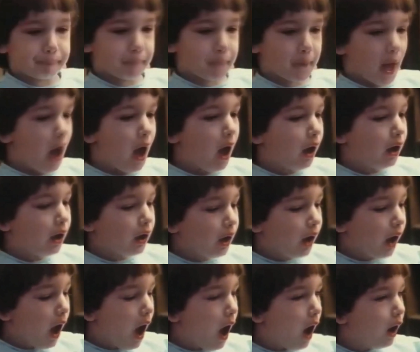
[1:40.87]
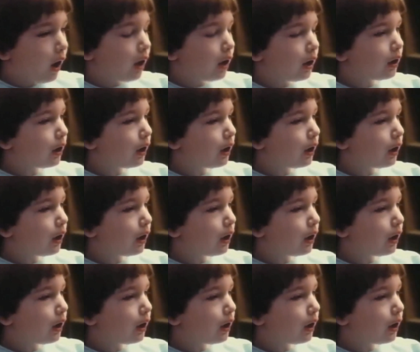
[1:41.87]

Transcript: Yeah, look at me.